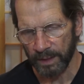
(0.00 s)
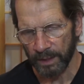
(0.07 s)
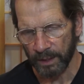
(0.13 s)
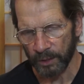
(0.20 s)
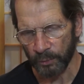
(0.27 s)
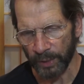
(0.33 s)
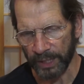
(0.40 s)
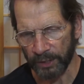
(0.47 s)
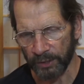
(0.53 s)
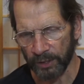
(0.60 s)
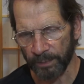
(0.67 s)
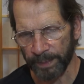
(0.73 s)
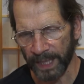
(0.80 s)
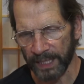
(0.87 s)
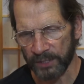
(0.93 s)
greater
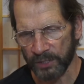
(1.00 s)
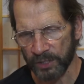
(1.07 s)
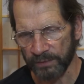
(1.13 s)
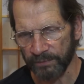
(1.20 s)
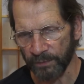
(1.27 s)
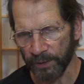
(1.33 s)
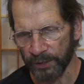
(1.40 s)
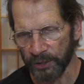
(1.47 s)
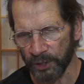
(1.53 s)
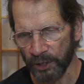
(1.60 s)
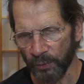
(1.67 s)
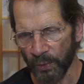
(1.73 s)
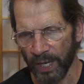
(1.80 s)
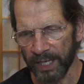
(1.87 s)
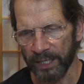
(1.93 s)
capacity for a
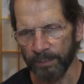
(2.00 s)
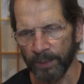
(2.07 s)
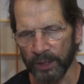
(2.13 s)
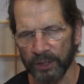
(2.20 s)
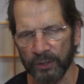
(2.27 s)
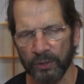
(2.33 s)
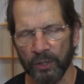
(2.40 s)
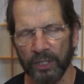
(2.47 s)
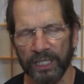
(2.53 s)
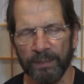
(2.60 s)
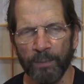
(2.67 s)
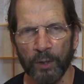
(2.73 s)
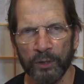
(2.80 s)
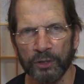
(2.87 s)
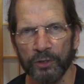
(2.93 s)
genuine emotional,
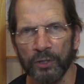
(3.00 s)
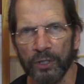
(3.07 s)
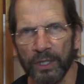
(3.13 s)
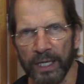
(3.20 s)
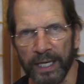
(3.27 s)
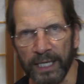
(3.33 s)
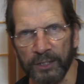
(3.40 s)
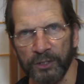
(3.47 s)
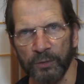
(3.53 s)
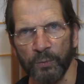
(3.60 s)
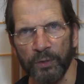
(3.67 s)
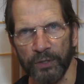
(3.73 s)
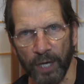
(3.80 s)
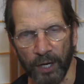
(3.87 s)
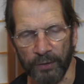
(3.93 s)
emotional connection
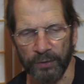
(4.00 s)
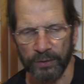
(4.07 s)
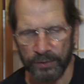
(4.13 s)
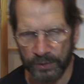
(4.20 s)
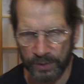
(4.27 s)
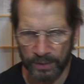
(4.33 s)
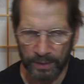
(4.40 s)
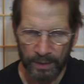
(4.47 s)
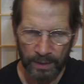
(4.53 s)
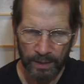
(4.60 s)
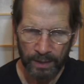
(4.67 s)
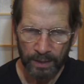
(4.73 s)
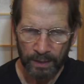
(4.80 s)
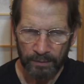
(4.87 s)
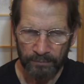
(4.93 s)
with others,
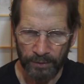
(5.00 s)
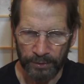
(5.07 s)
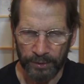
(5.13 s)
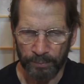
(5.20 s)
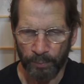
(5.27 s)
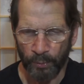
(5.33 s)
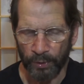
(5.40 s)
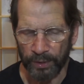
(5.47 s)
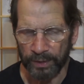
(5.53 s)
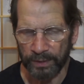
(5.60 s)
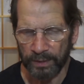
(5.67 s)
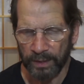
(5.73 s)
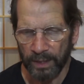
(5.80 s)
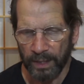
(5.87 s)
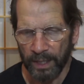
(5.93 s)
very
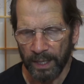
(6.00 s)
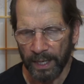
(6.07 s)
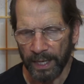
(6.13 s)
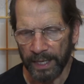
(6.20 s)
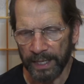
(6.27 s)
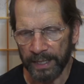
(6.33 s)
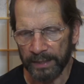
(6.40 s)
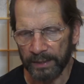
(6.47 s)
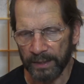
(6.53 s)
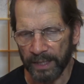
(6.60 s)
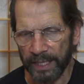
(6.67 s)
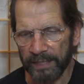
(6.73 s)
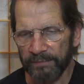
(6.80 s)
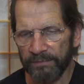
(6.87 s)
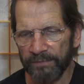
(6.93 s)
important, and
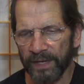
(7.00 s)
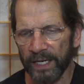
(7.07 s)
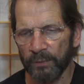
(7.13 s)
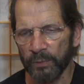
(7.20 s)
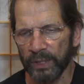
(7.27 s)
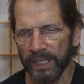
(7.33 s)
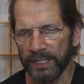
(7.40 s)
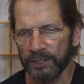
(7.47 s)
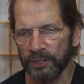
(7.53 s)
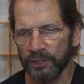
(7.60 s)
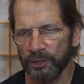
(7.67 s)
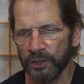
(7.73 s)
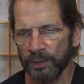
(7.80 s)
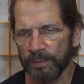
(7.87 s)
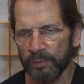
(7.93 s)
life and
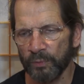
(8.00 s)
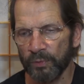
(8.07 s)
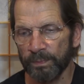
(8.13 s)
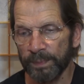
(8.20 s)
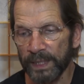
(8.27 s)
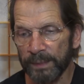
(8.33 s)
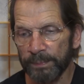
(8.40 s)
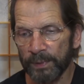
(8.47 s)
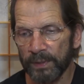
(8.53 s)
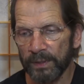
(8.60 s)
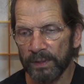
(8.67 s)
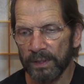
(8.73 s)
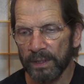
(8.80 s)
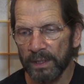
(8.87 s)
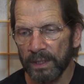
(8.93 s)
relationships with
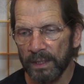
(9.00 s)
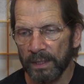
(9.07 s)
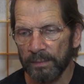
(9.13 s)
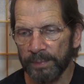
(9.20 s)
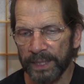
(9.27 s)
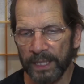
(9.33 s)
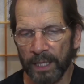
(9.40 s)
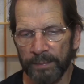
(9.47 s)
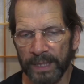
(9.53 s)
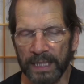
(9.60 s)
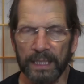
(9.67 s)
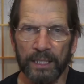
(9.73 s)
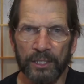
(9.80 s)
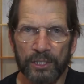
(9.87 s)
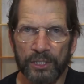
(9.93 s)
people becoming
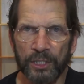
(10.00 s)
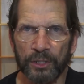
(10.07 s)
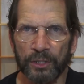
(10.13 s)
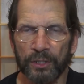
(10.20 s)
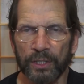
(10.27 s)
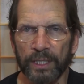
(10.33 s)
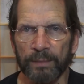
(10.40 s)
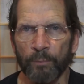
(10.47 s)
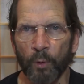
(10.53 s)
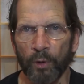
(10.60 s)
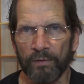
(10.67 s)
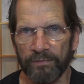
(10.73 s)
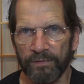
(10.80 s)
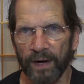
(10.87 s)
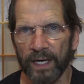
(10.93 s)
easier and more
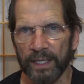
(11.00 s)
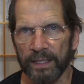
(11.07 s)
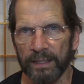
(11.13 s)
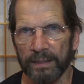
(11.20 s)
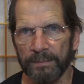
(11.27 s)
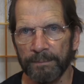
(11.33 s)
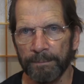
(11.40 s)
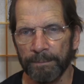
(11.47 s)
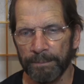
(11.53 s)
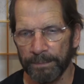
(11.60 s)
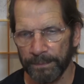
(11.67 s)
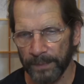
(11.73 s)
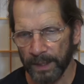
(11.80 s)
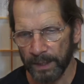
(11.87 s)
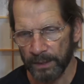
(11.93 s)
fun.
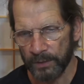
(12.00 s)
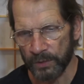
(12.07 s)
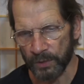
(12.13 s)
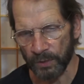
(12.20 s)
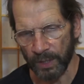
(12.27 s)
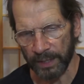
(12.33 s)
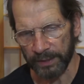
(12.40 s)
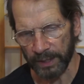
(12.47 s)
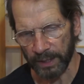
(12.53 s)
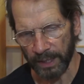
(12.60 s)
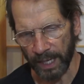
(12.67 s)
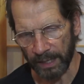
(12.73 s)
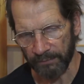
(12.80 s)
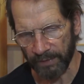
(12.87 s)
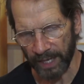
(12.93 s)
So I think a
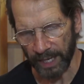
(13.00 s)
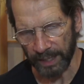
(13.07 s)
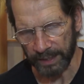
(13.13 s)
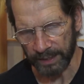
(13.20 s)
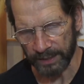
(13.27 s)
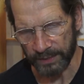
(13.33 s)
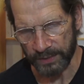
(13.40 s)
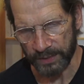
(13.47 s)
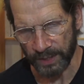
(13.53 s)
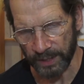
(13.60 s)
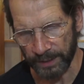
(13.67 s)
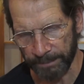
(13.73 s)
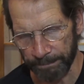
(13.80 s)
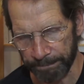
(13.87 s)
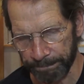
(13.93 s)
lot of that is
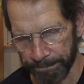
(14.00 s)
um,